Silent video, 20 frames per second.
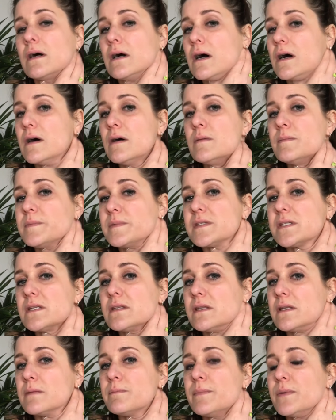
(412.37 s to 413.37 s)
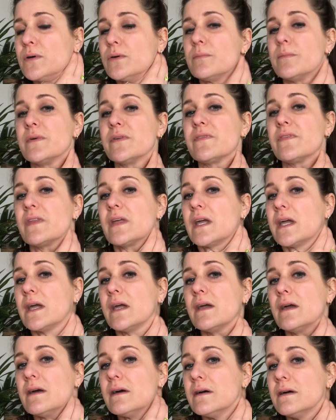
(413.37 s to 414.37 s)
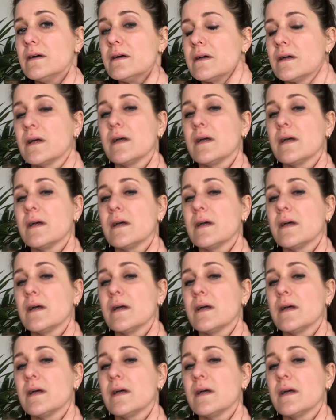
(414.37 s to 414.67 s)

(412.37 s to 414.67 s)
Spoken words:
up to the bottom of the ear